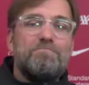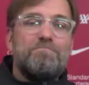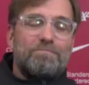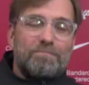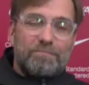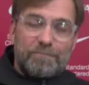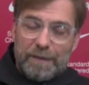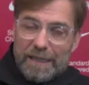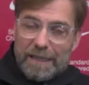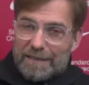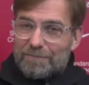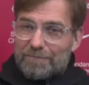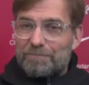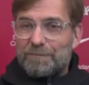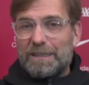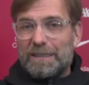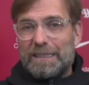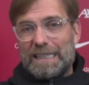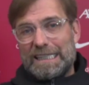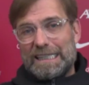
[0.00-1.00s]
But
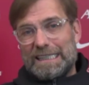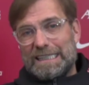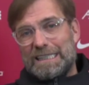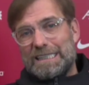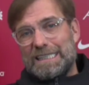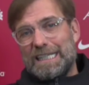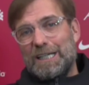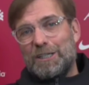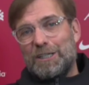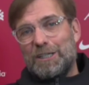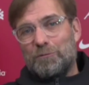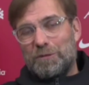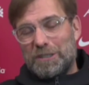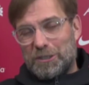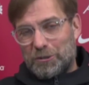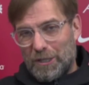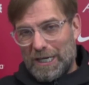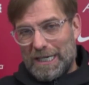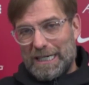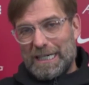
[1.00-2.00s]
I can tell you, we
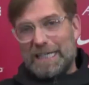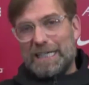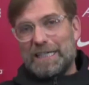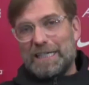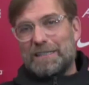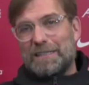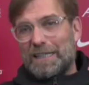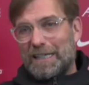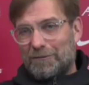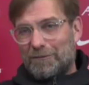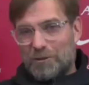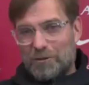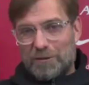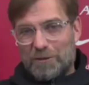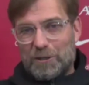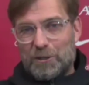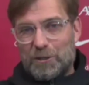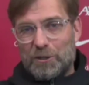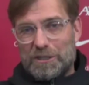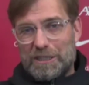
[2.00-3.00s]
try hard, and we
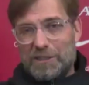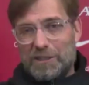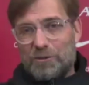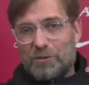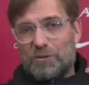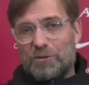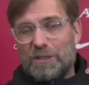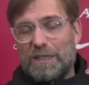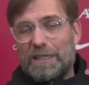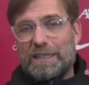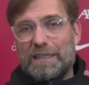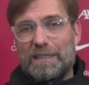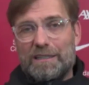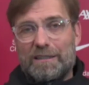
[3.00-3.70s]
will continue trying.